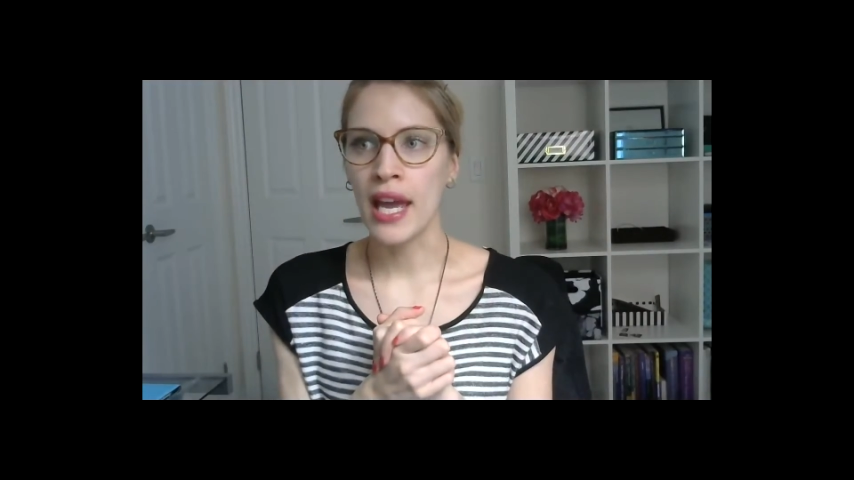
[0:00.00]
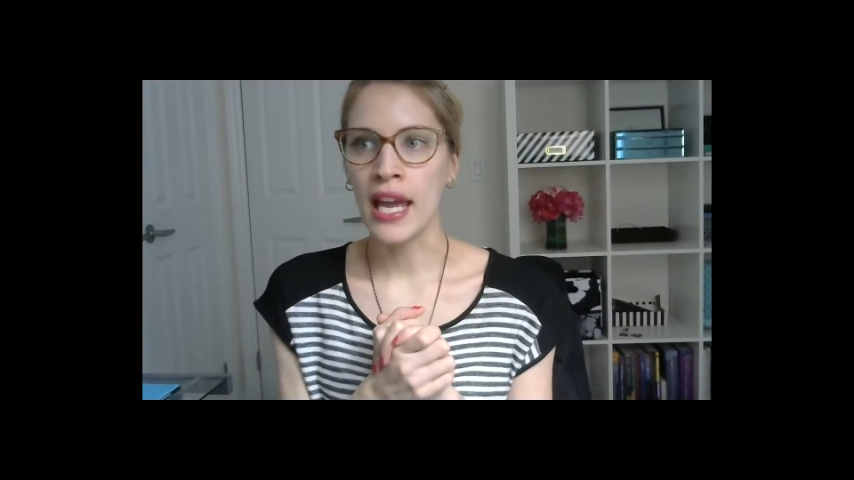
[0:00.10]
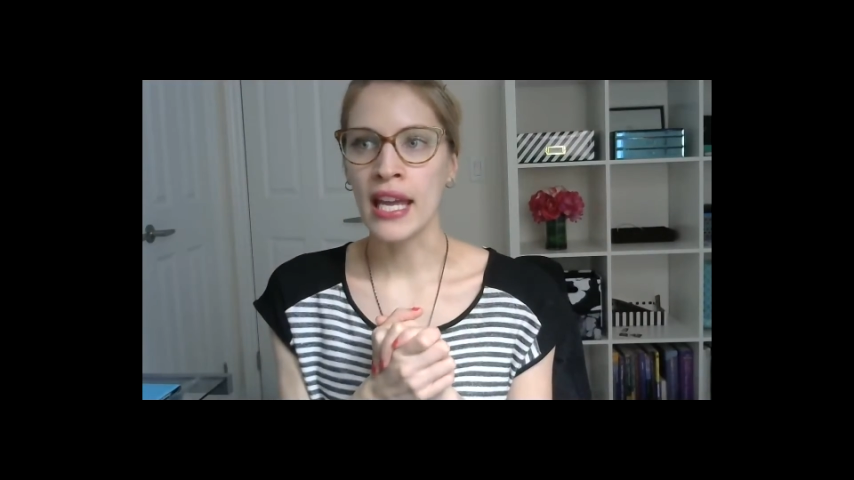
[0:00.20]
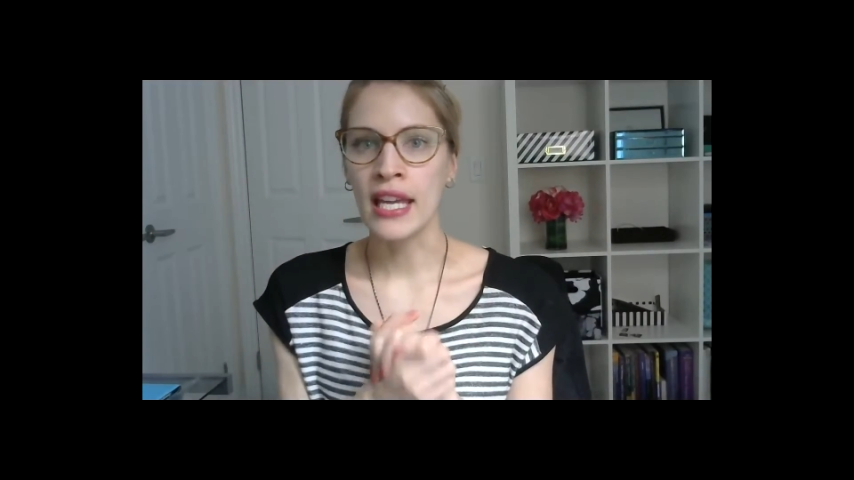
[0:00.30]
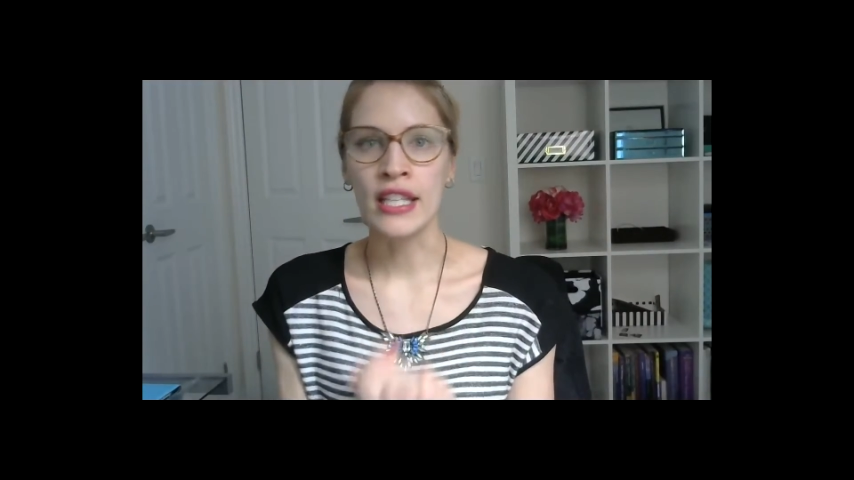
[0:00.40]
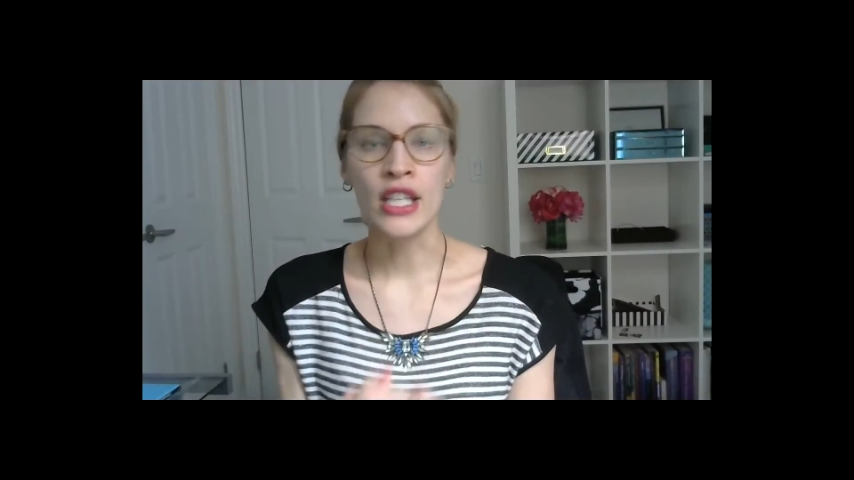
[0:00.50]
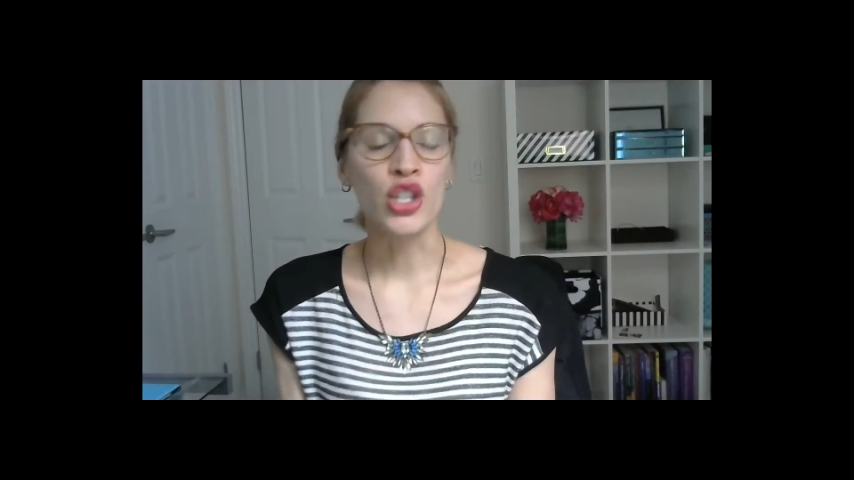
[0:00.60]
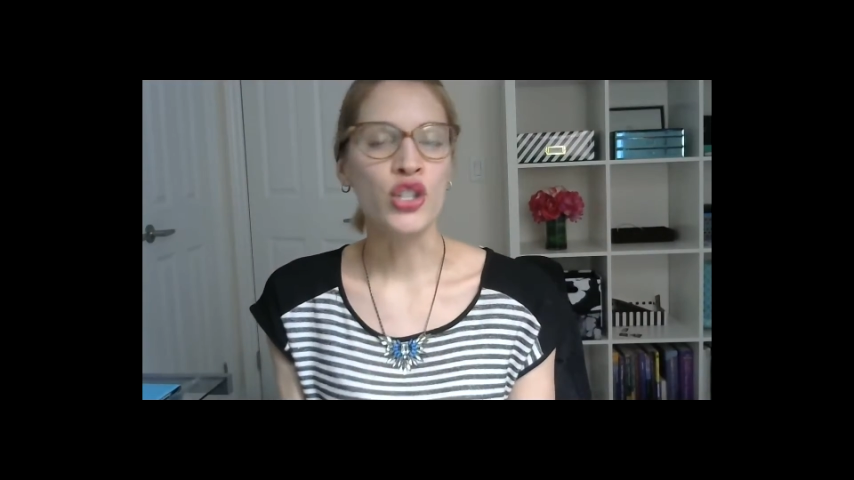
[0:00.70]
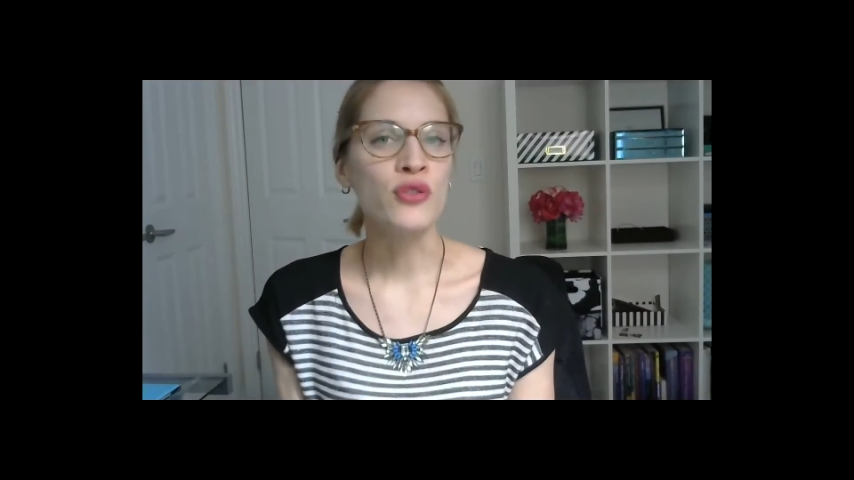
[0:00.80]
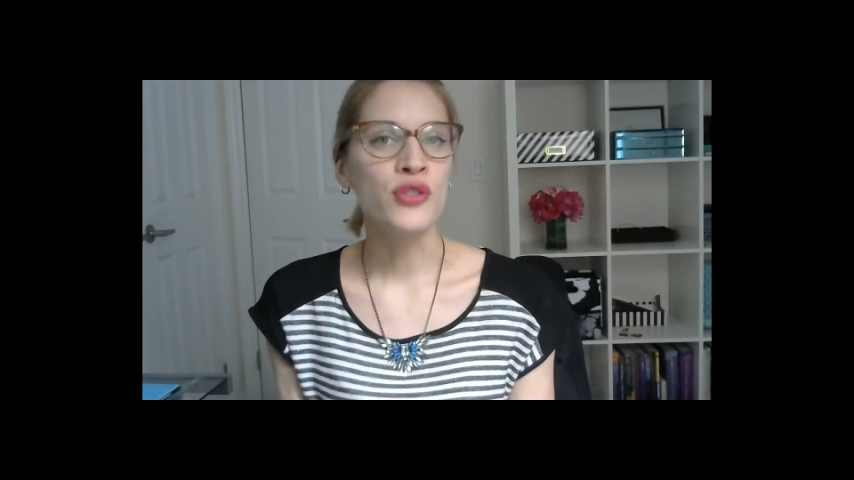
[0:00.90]
a
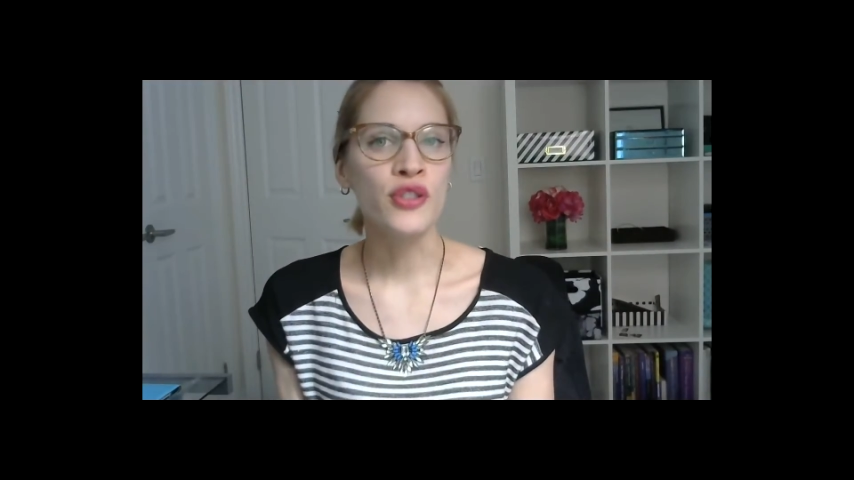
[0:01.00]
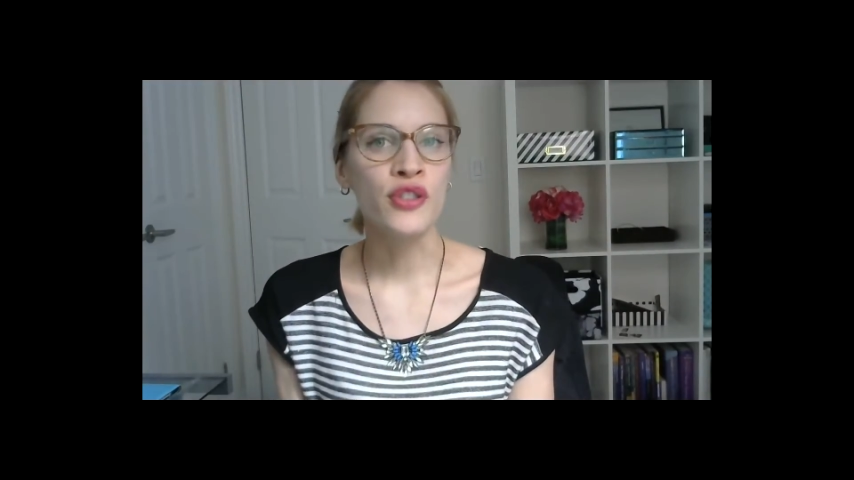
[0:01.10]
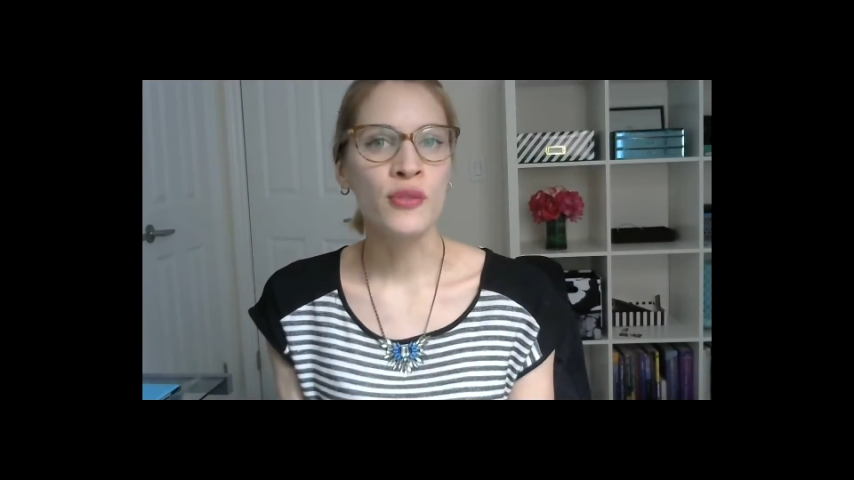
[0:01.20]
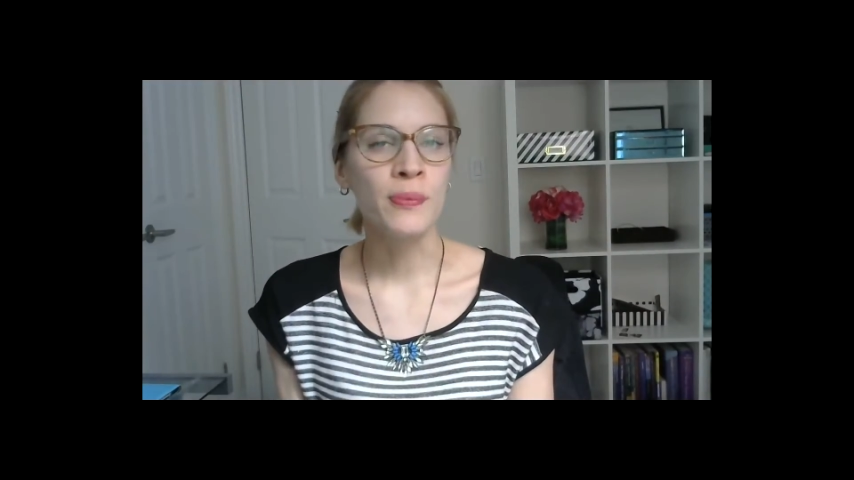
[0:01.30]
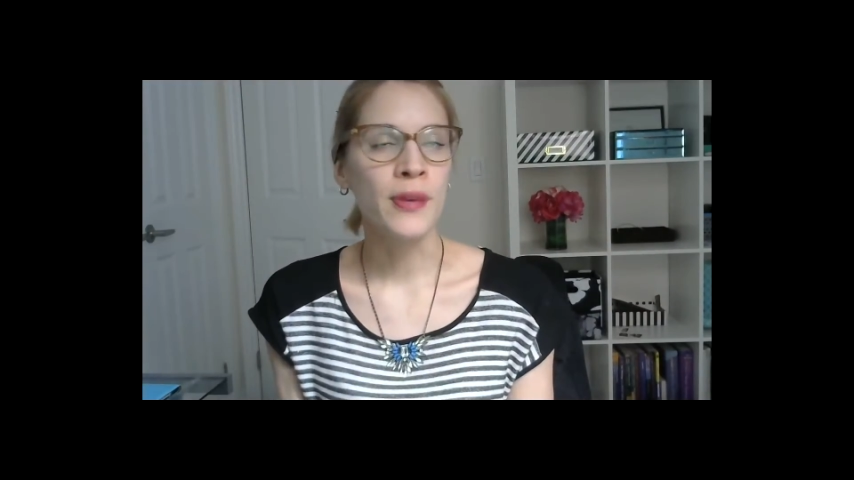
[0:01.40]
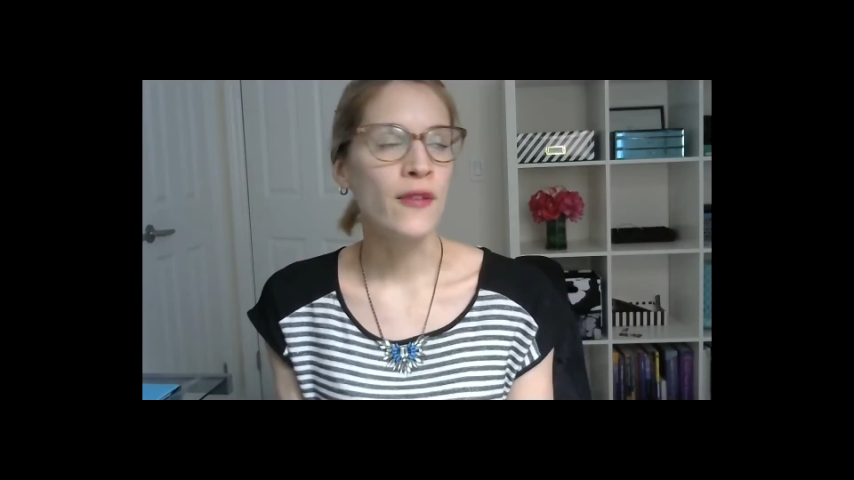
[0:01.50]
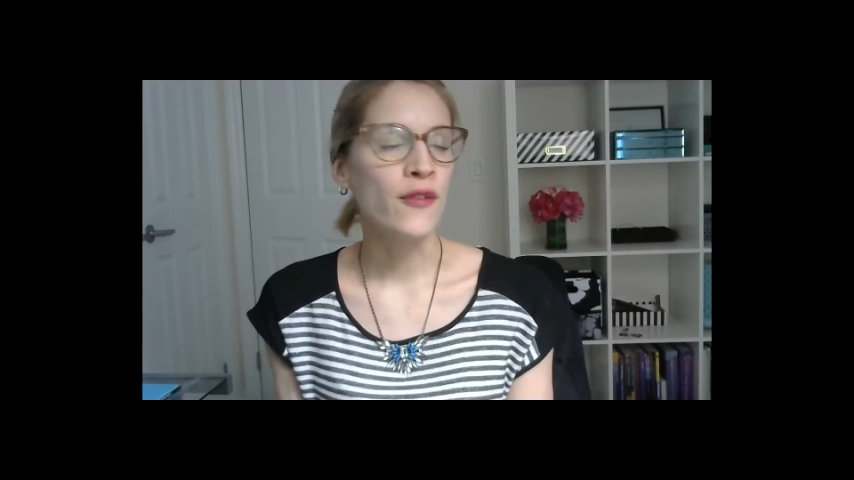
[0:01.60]
YouTube